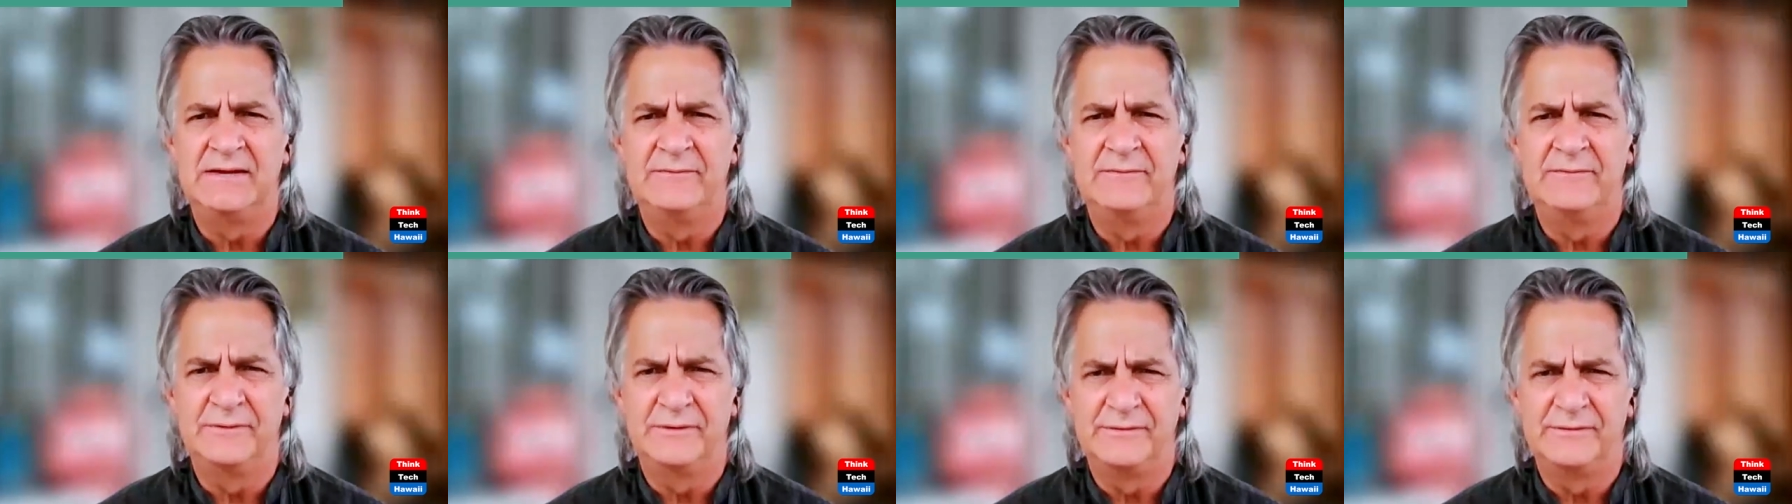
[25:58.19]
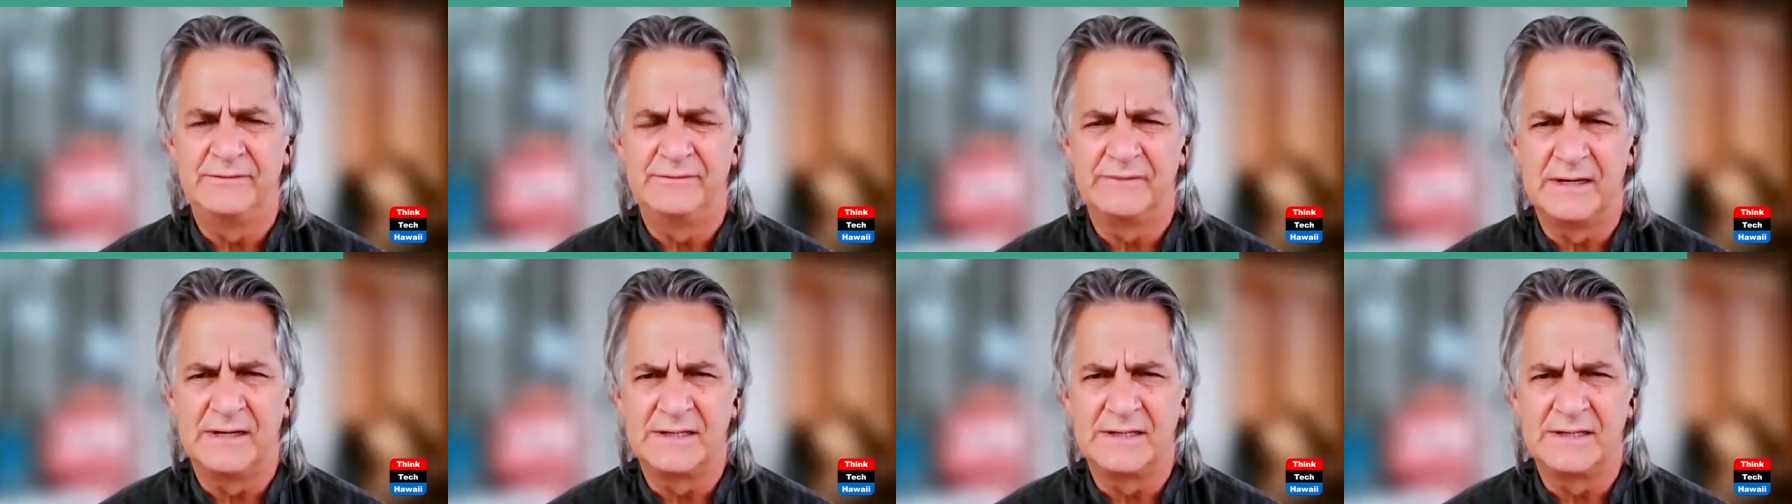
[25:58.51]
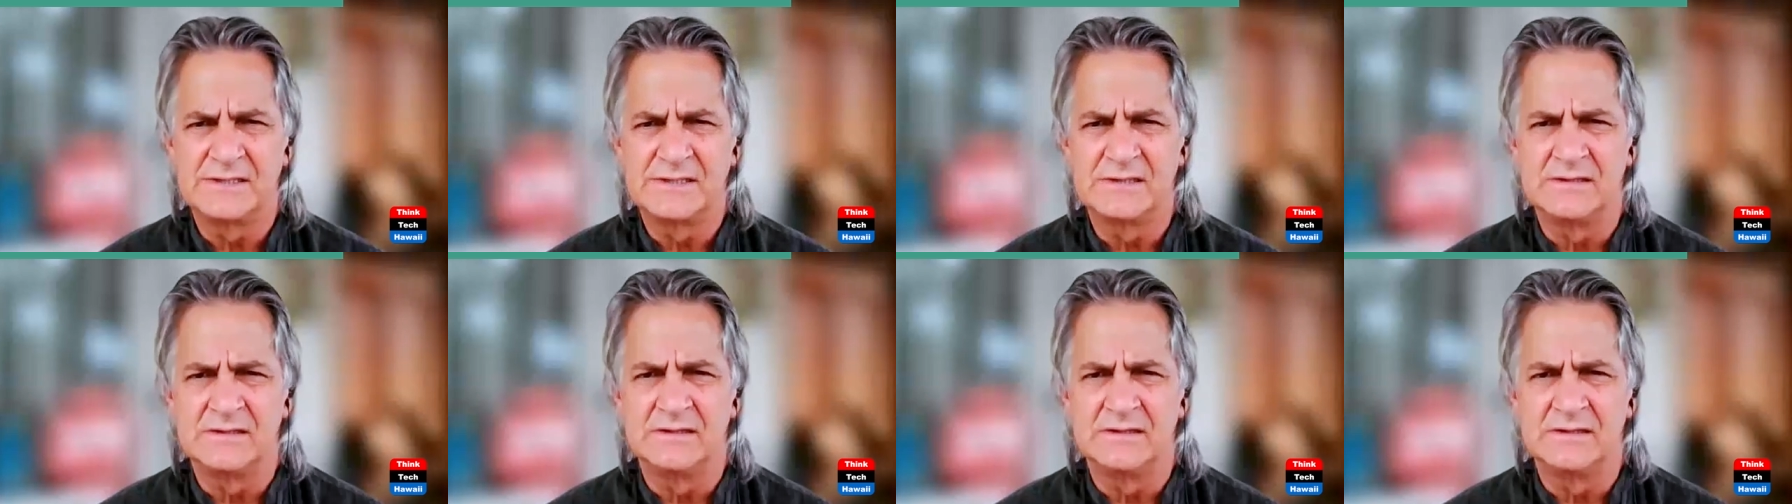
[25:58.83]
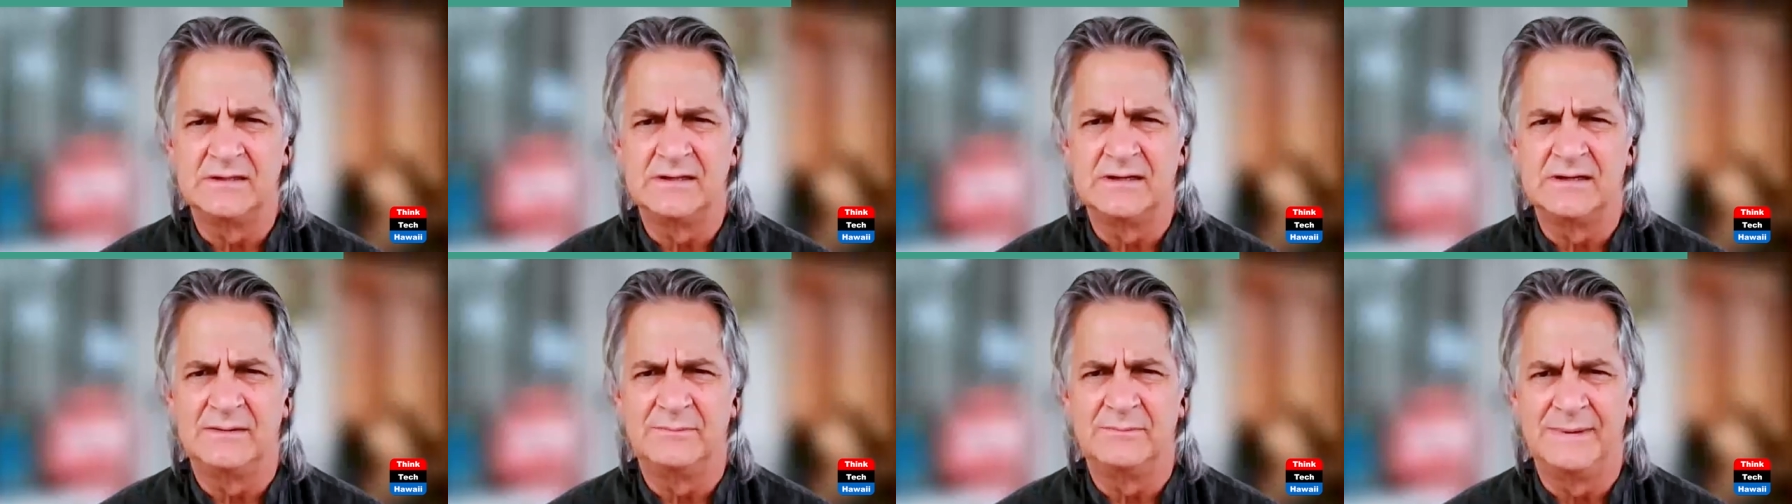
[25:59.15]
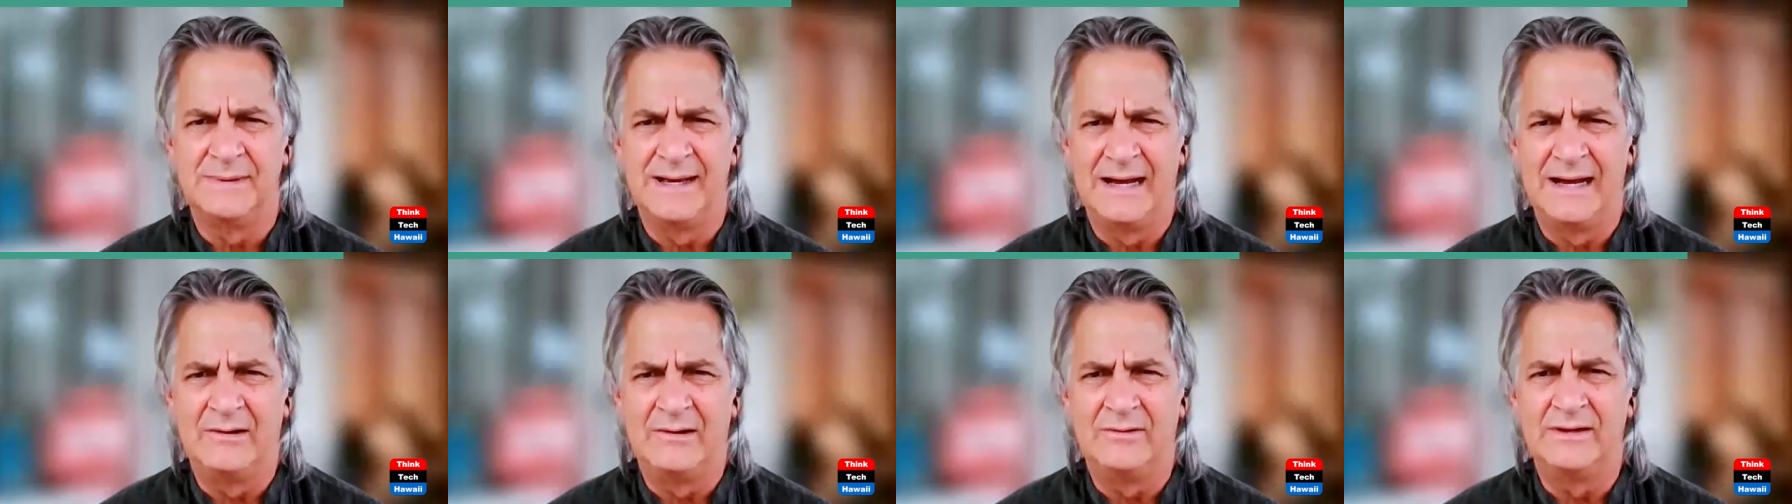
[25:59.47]
infrastructure on
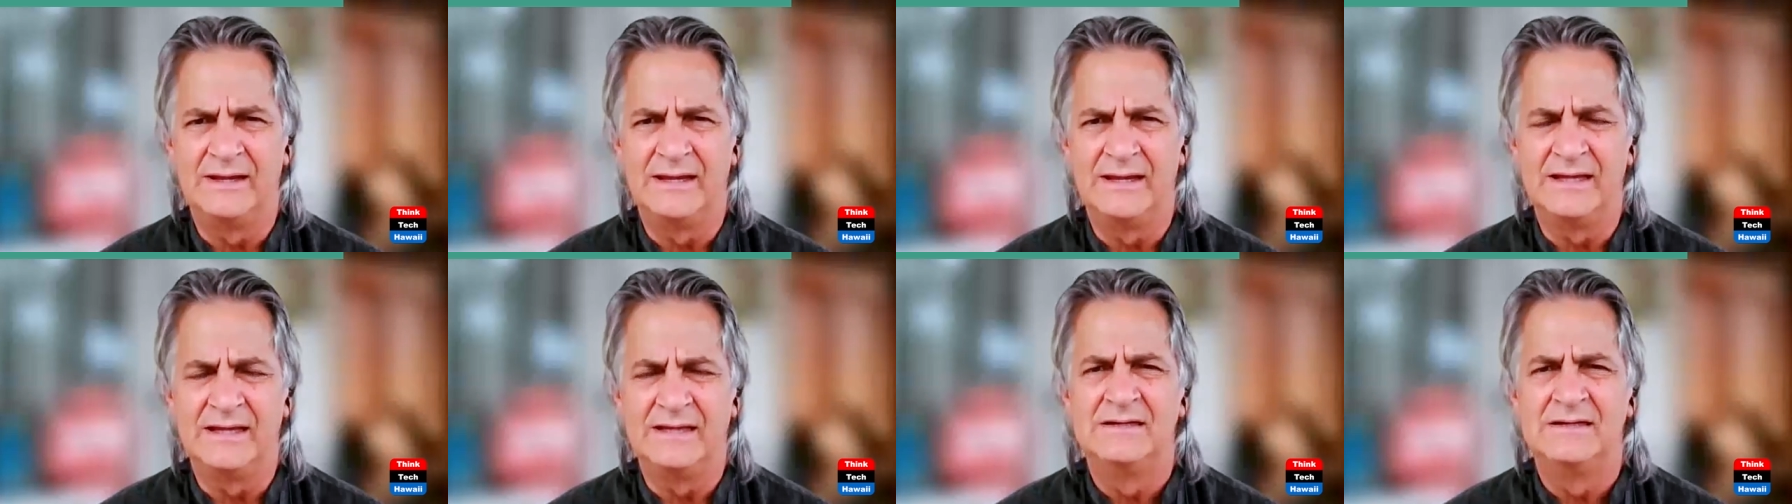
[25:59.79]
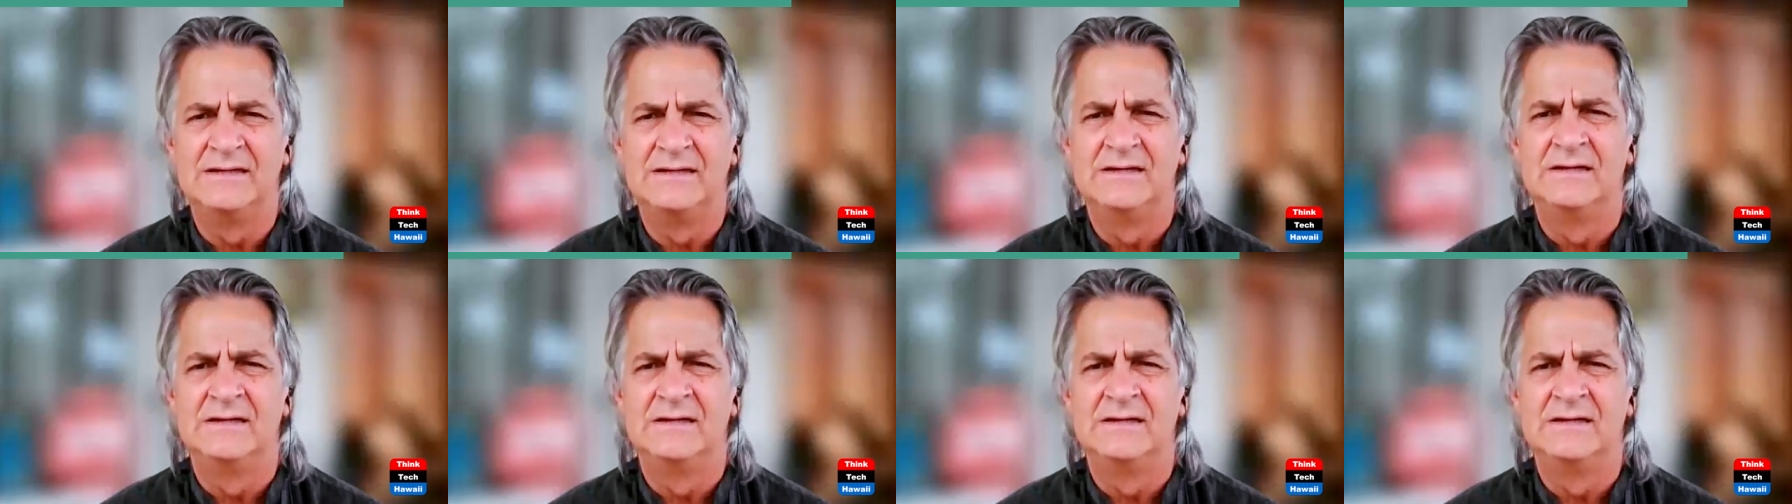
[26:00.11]
Maui,